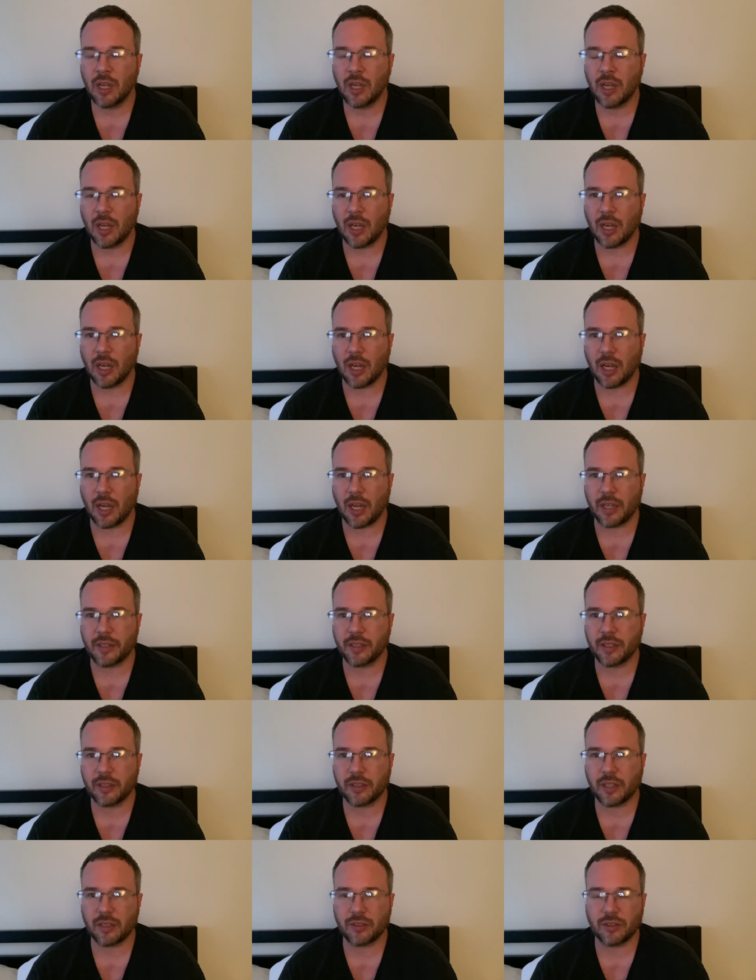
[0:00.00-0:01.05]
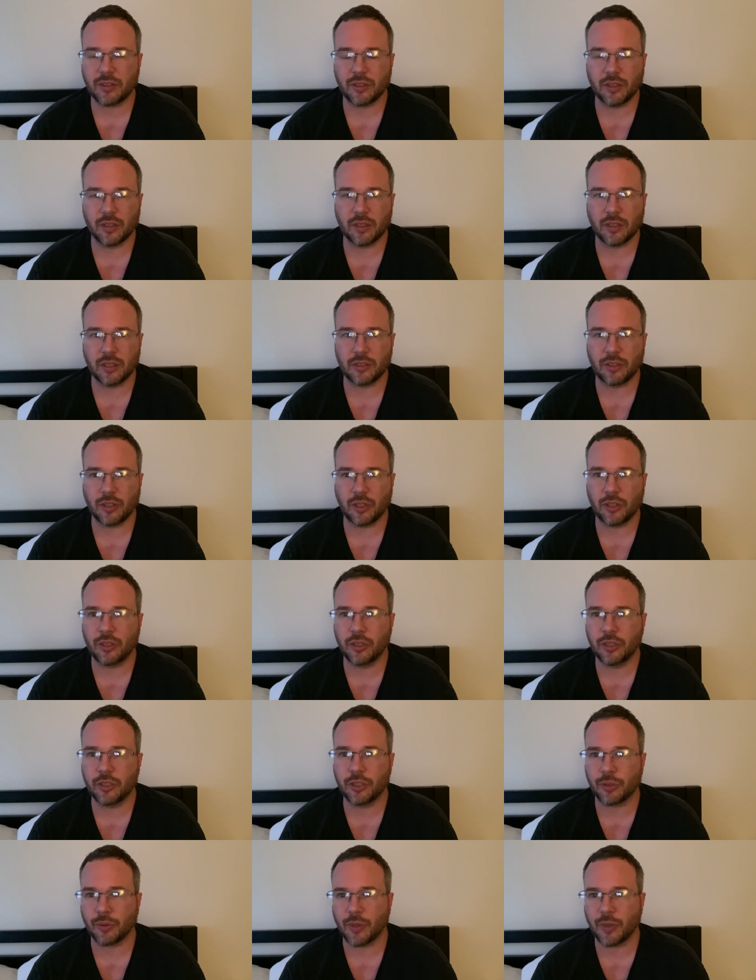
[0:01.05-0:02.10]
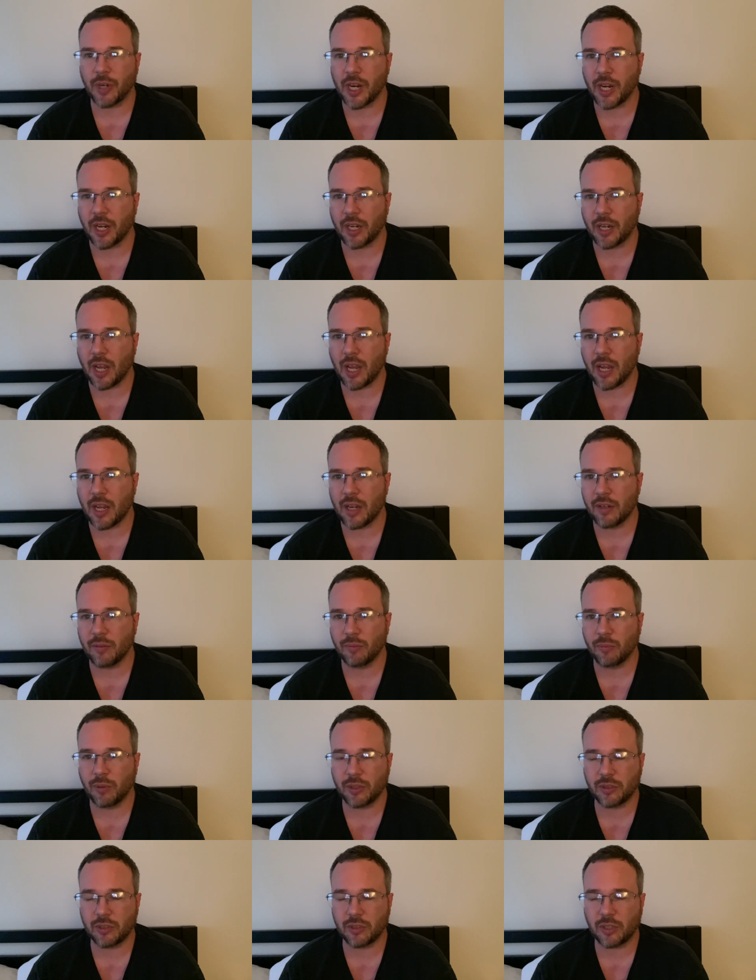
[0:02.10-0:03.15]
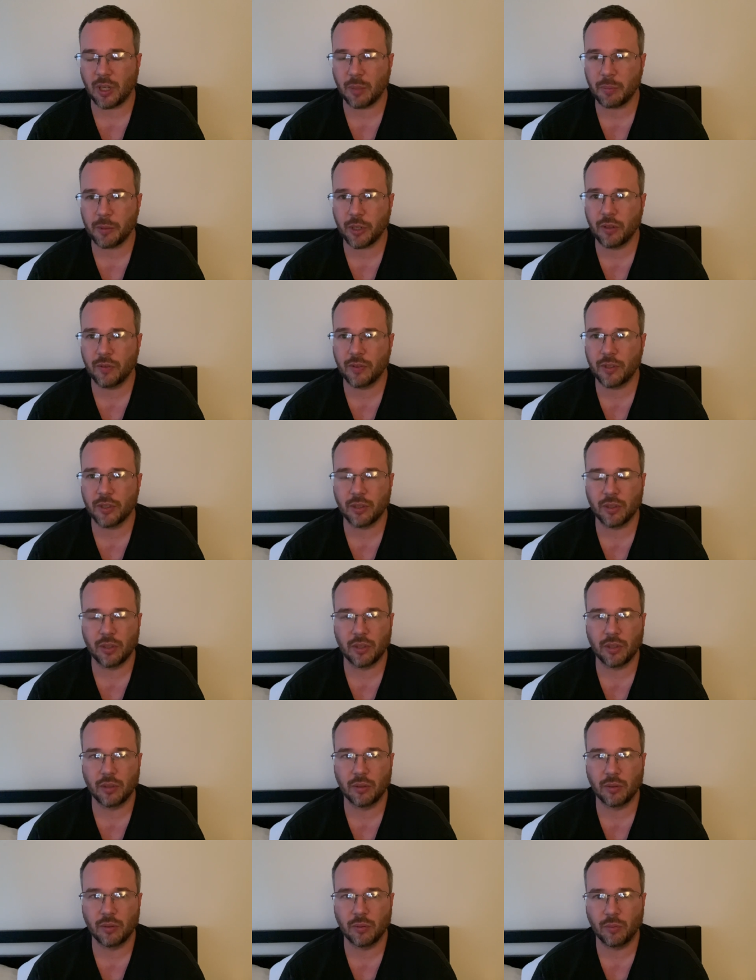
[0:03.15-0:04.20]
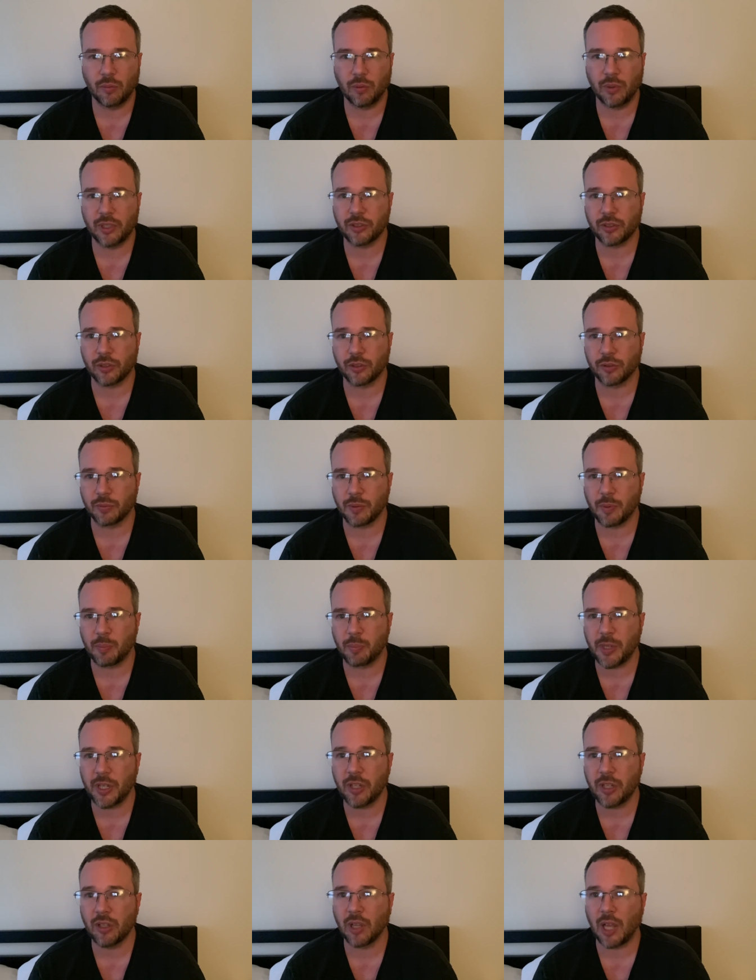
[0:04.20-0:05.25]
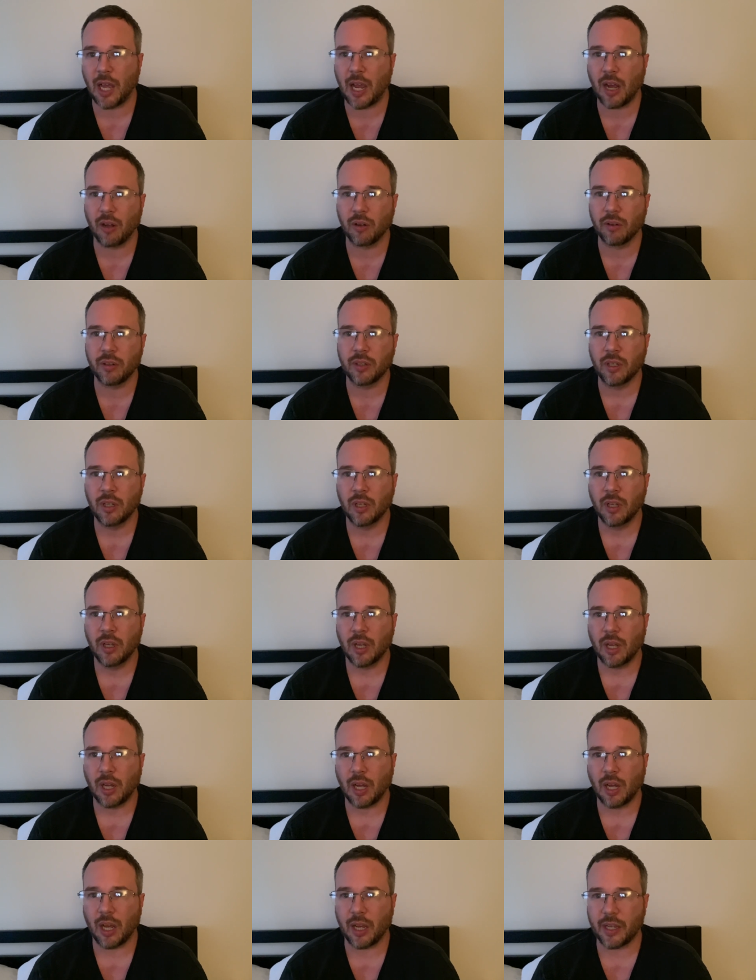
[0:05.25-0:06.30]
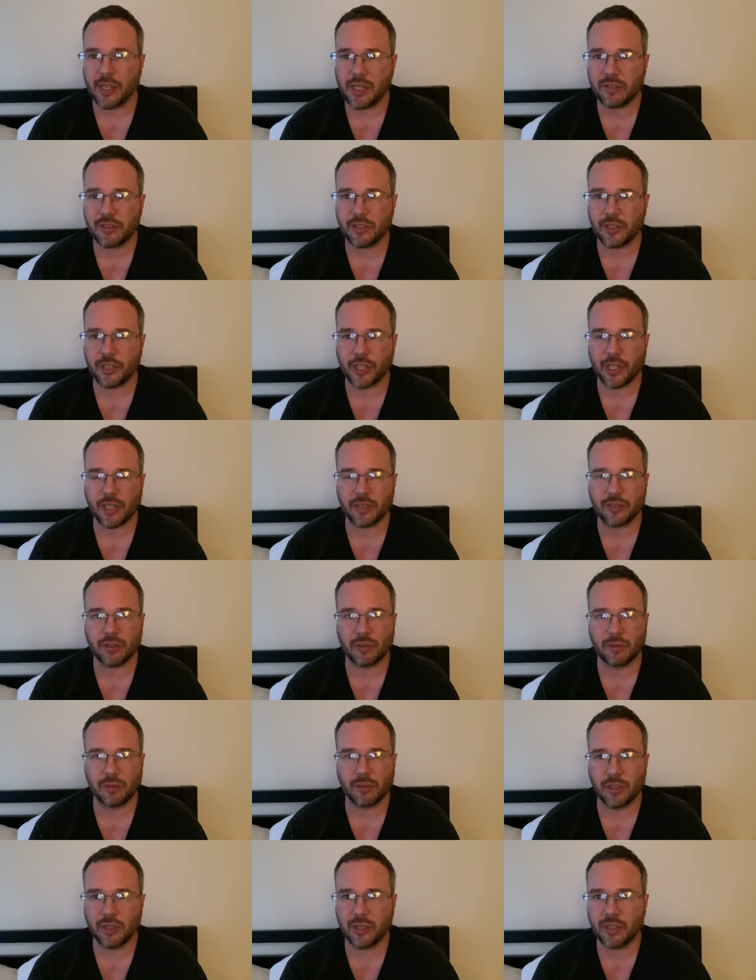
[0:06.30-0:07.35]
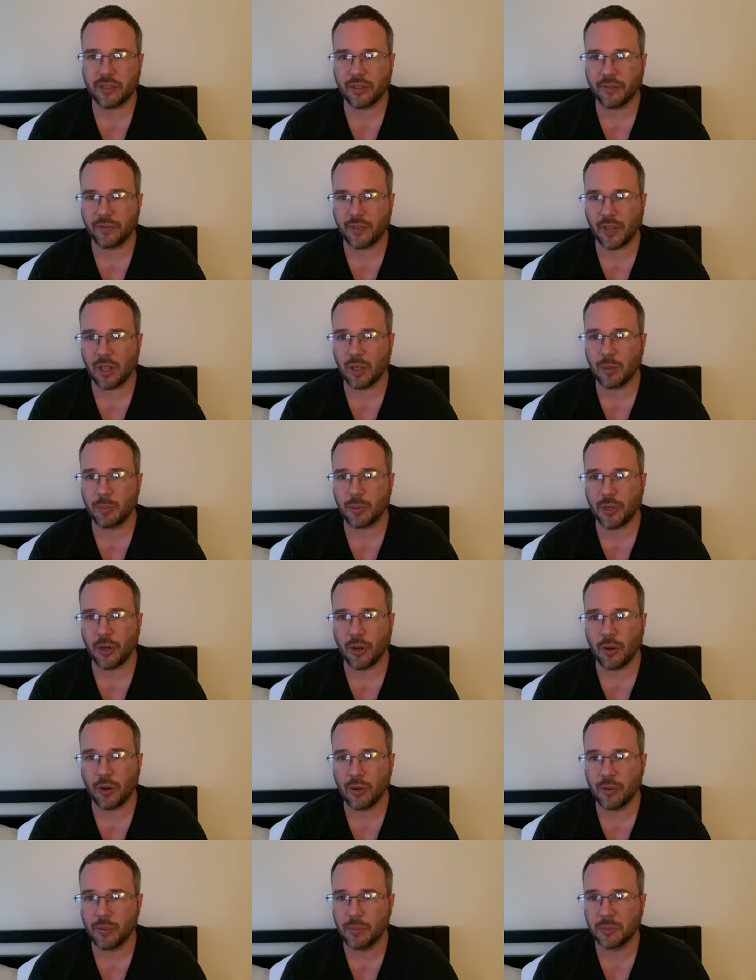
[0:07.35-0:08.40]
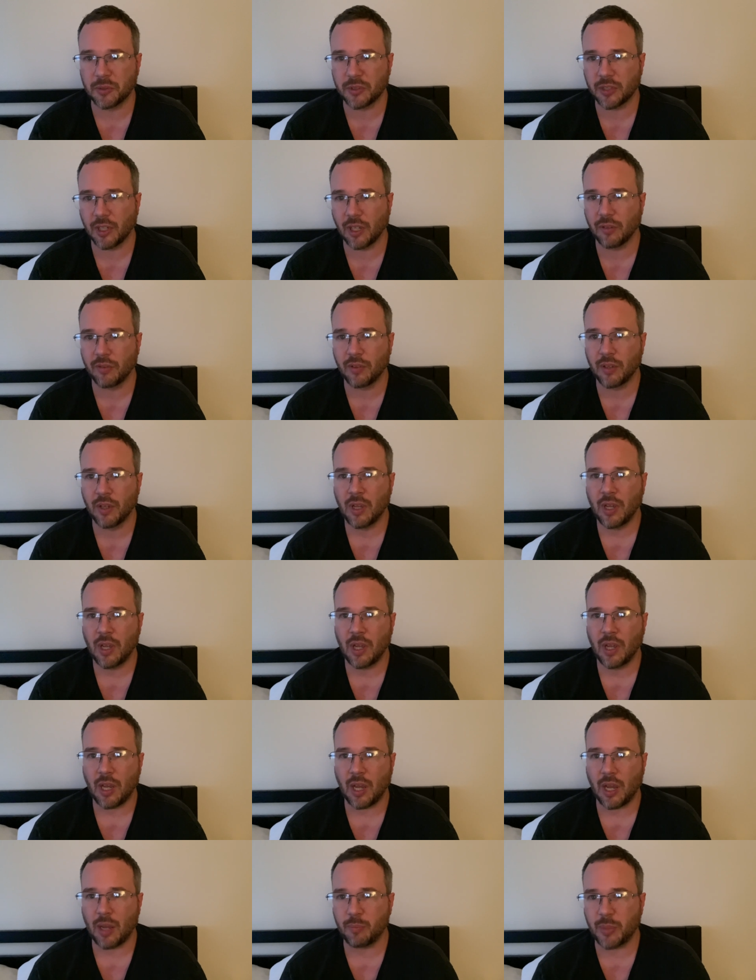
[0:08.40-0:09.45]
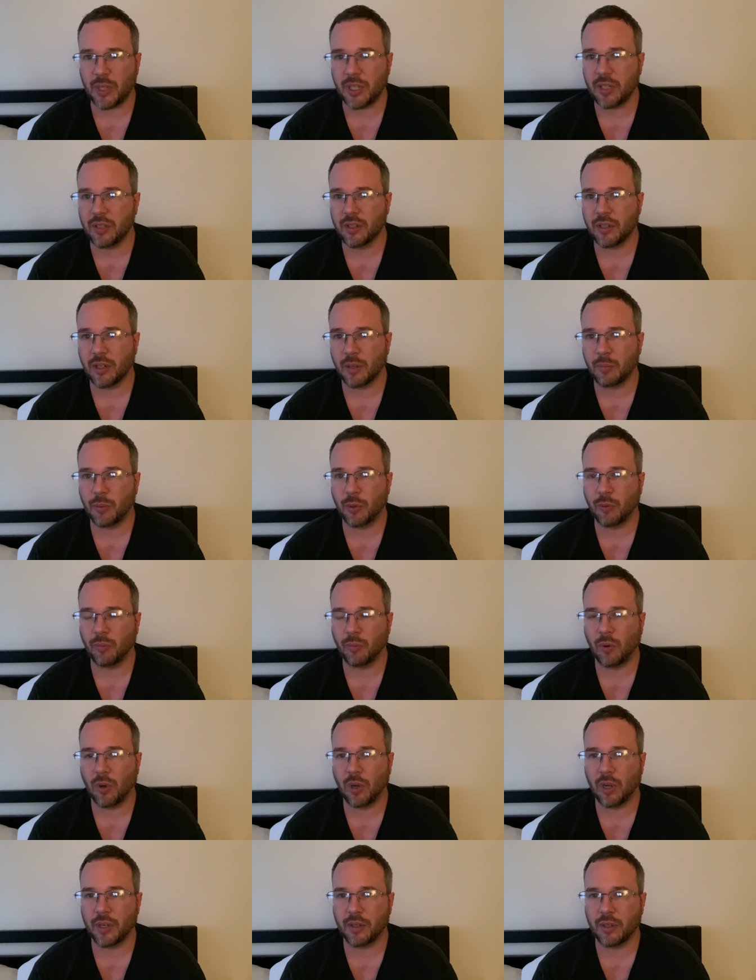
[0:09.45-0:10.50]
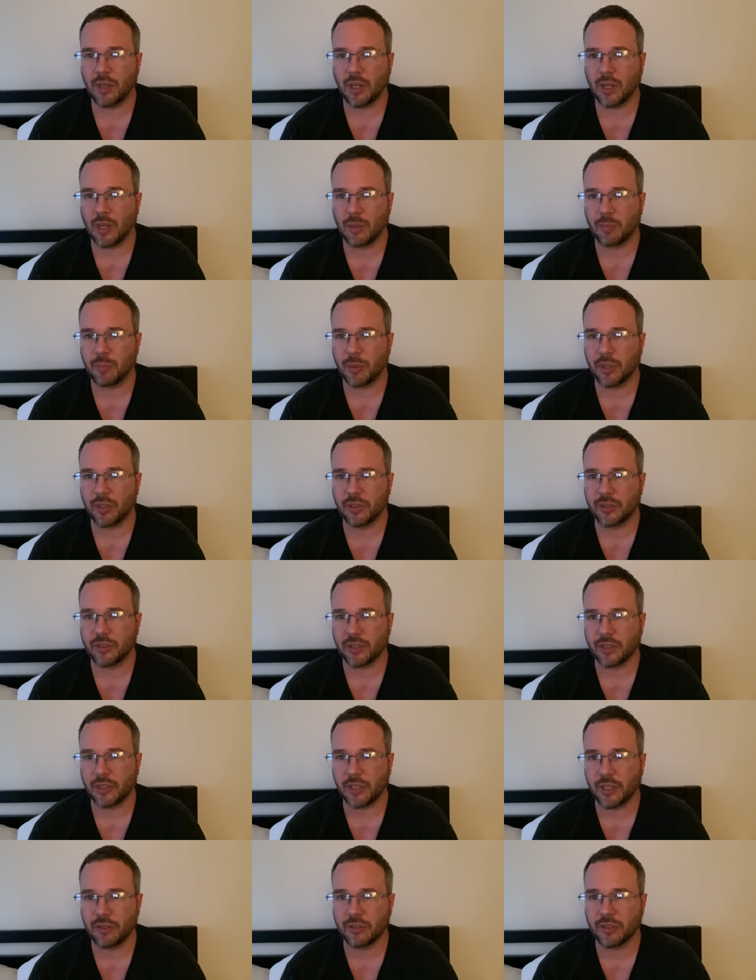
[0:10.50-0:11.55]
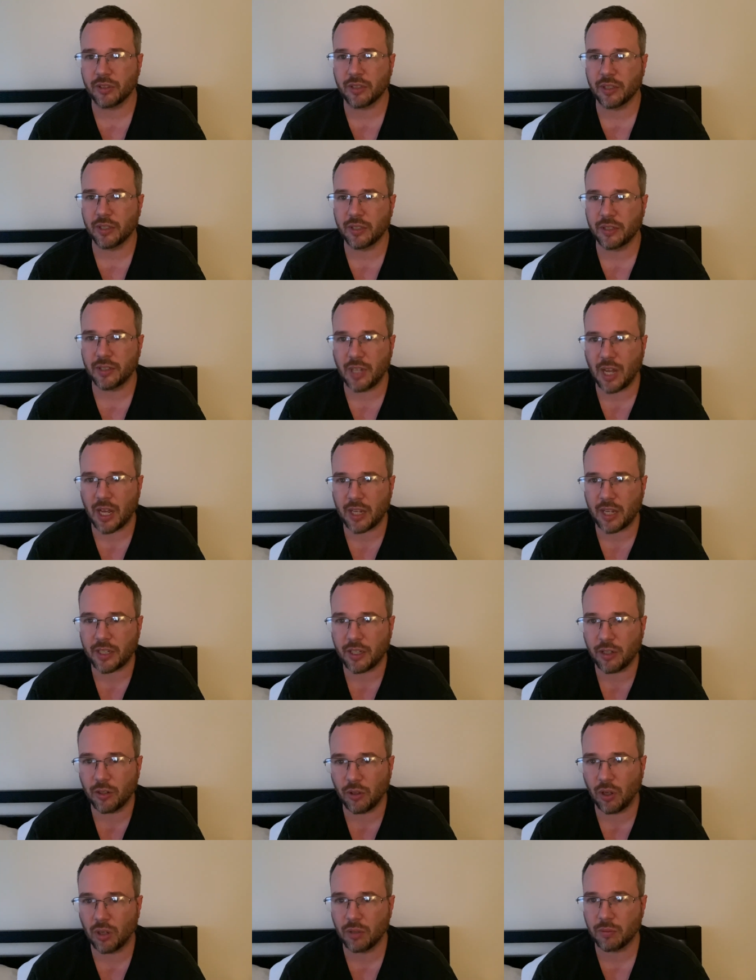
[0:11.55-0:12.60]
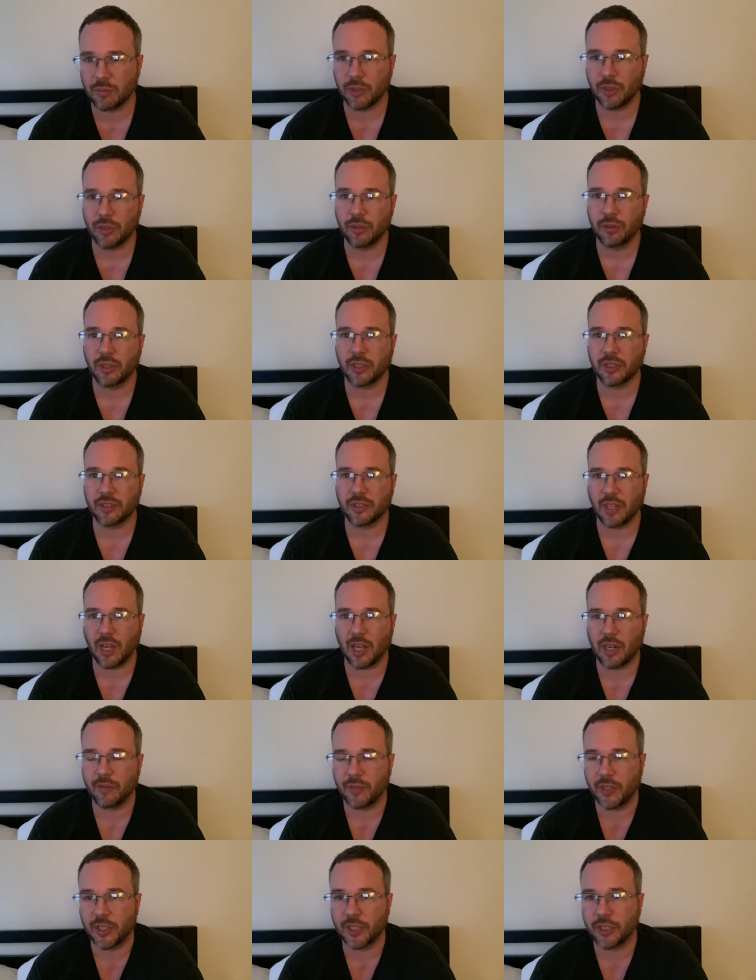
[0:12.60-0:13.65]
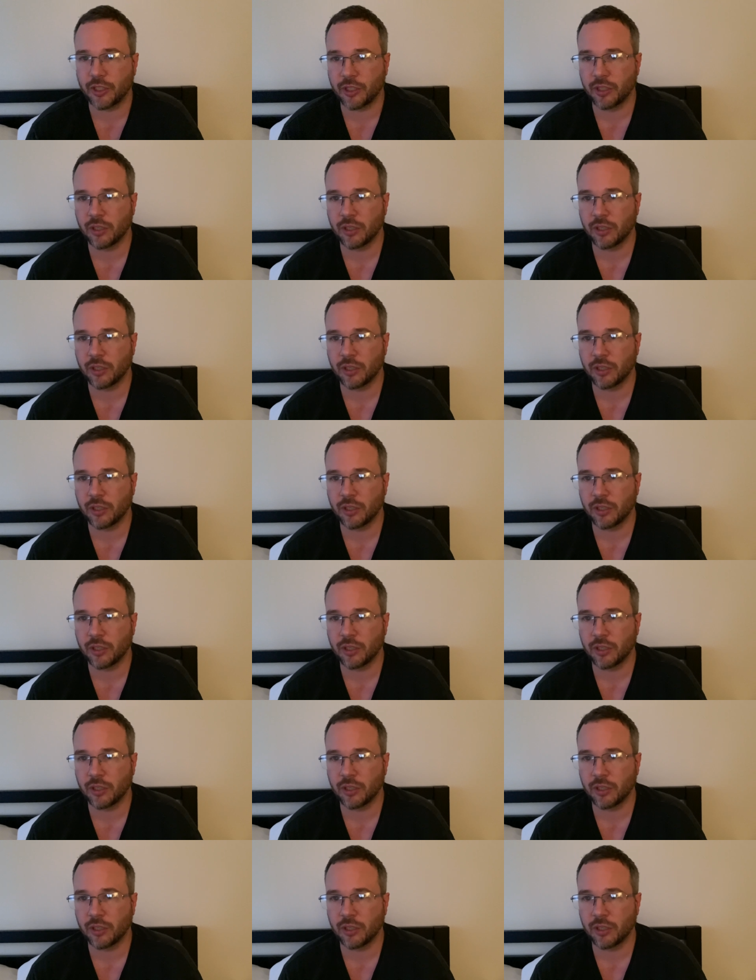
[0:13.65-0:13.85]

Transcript: uh, I think that's a the good trade. And when, coming over to Wizards with Beal out, uh, he has a chance to really develop and hone himself and be the number one uh, person. He used to not get along with Luka Doncic